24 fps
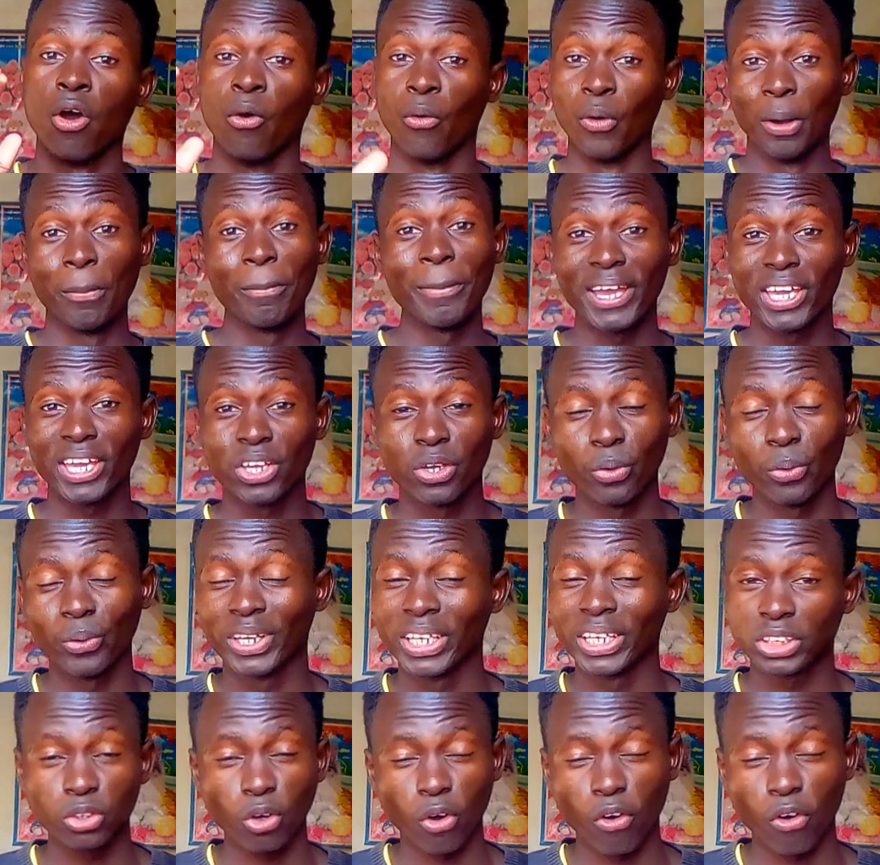will make you
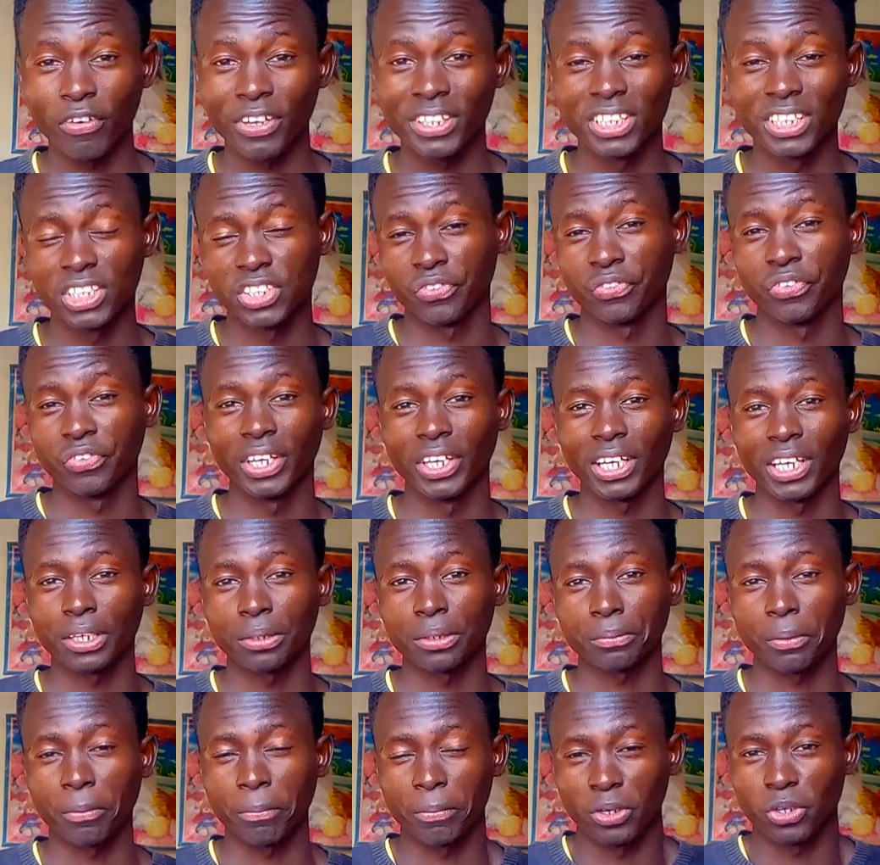get over this fear.
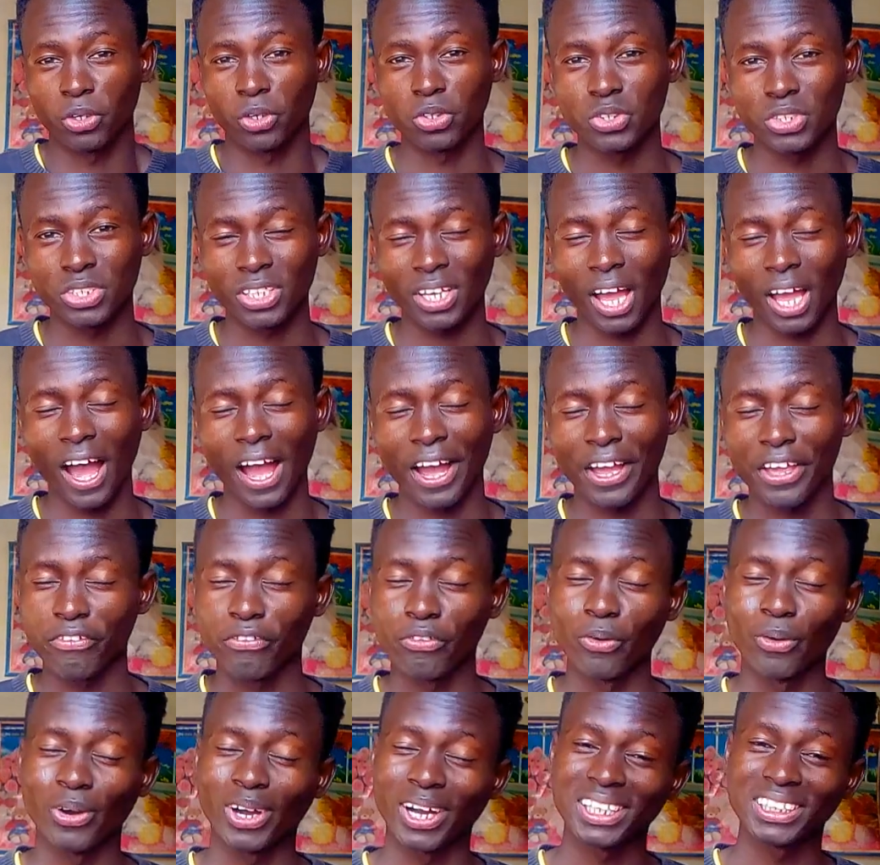Because
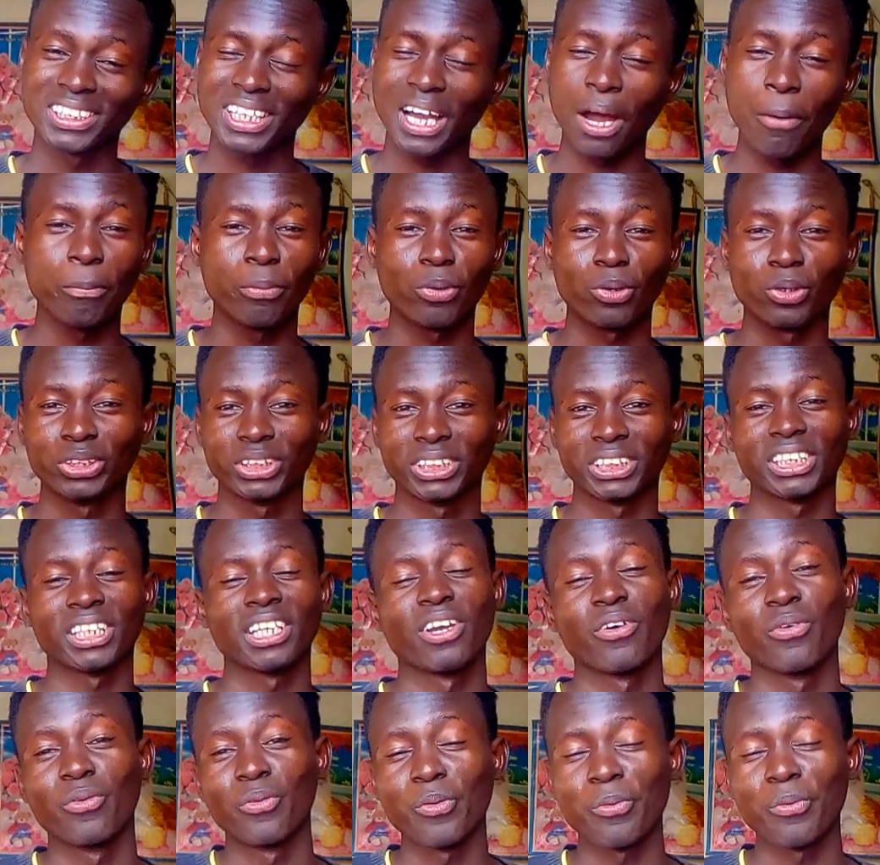if you can't approach
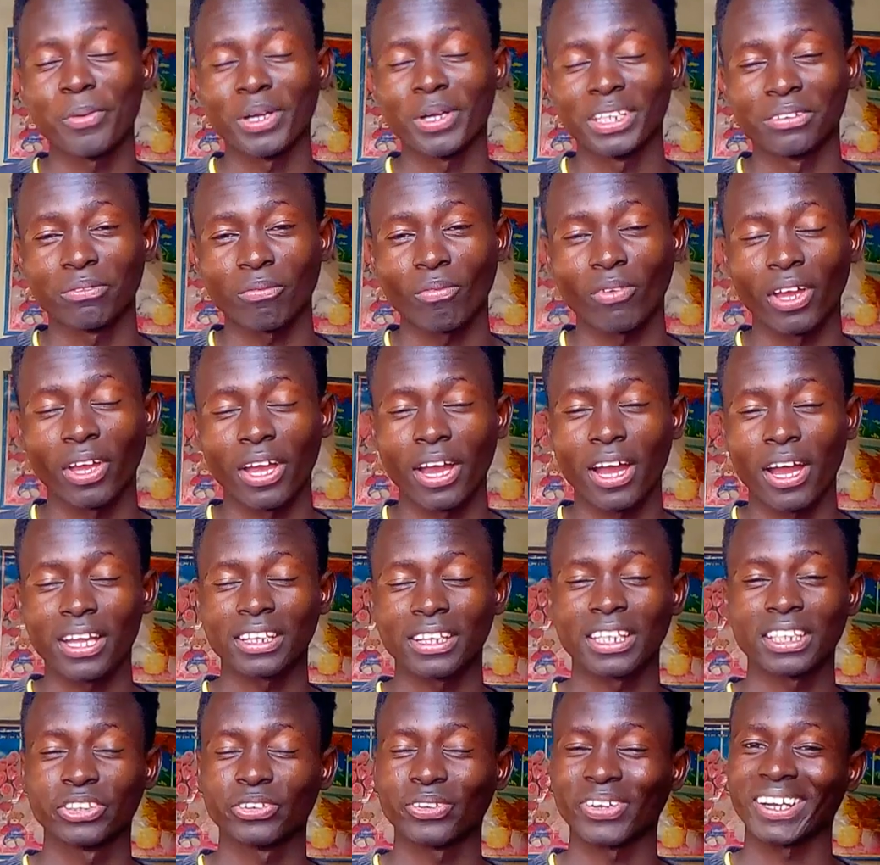a woman
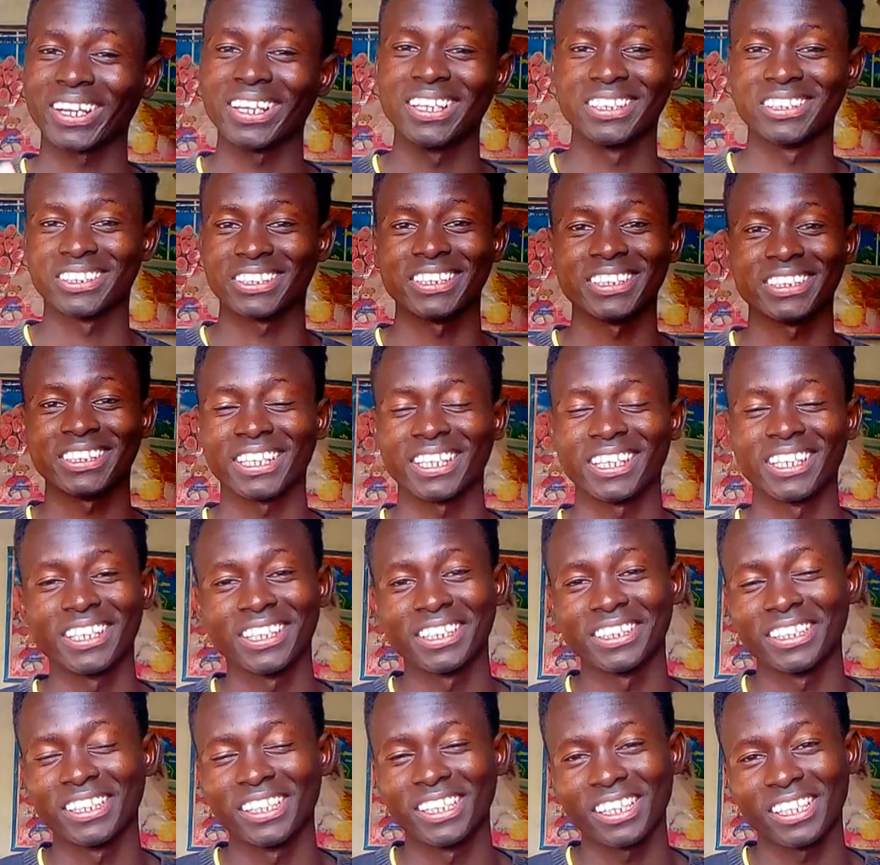that you are interested
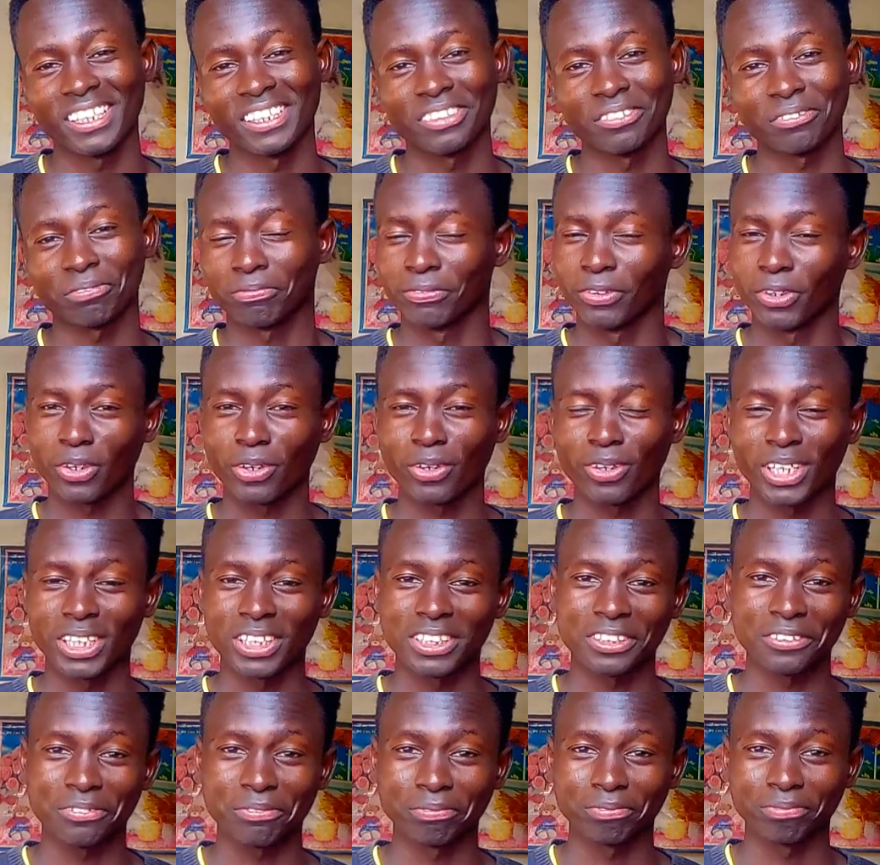in, then you know
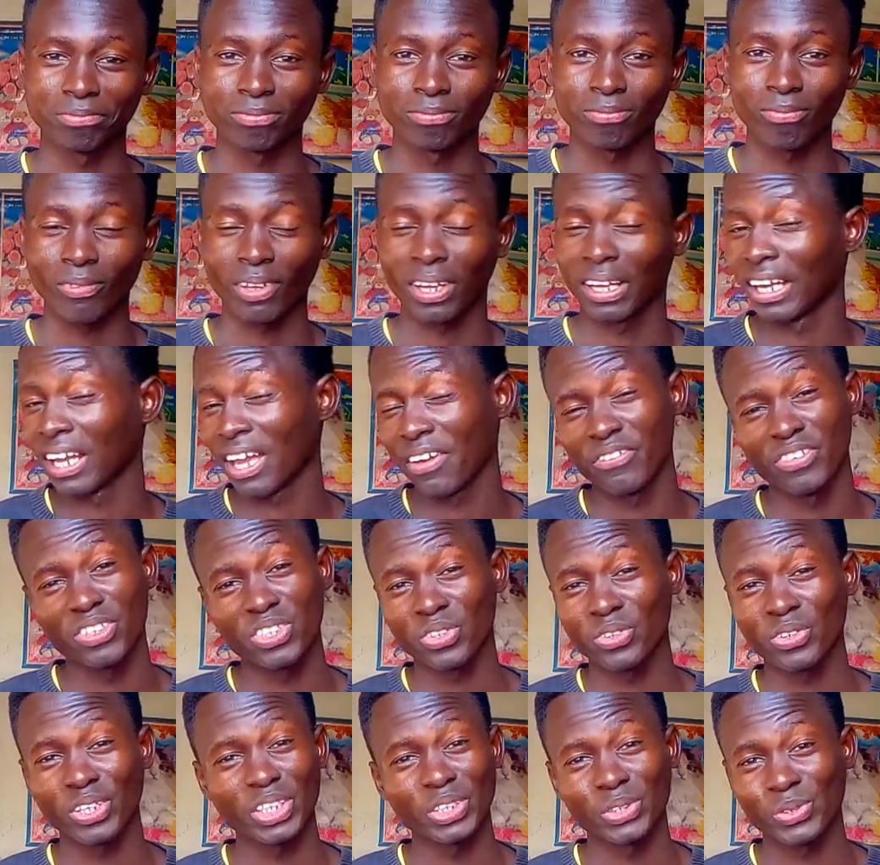what, life
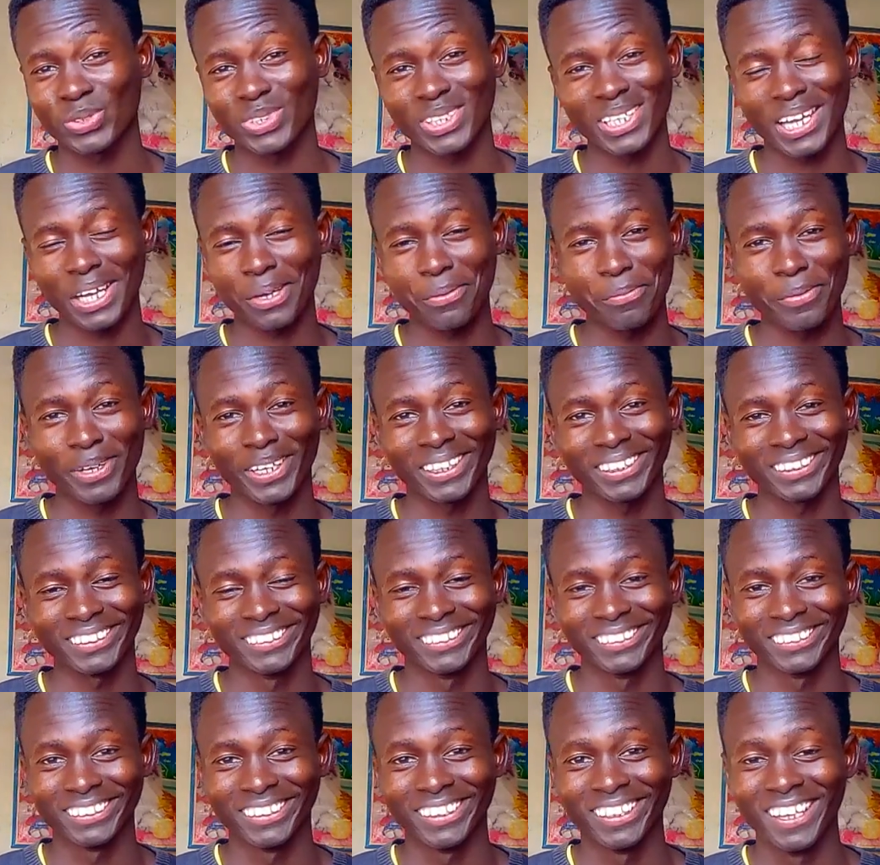is going to suck, man.
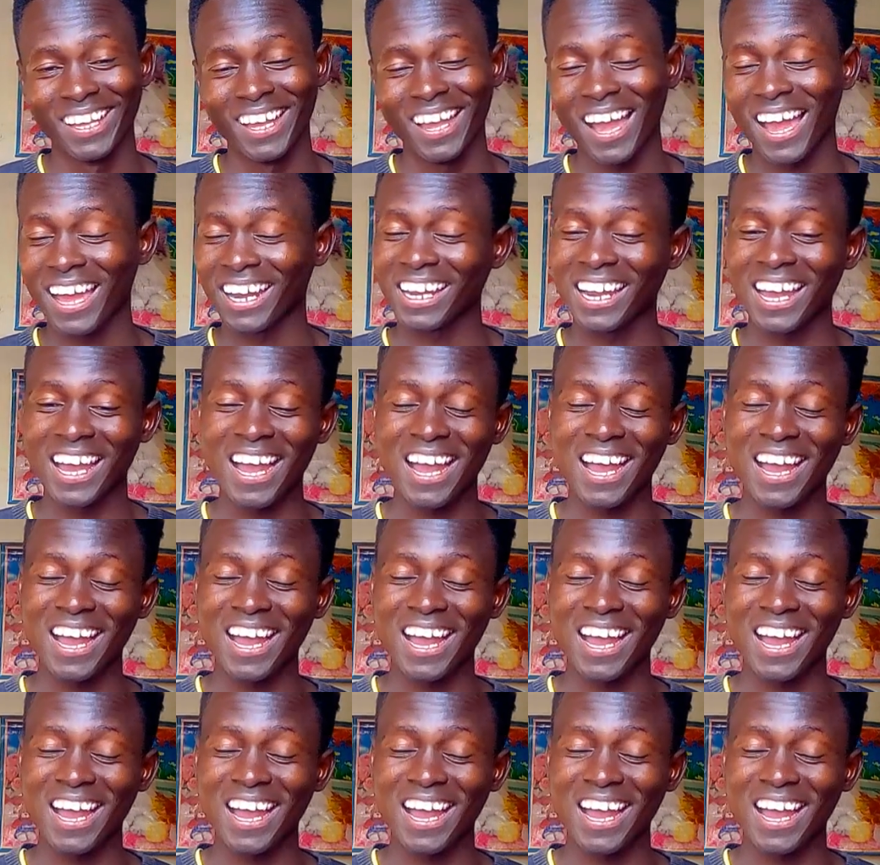And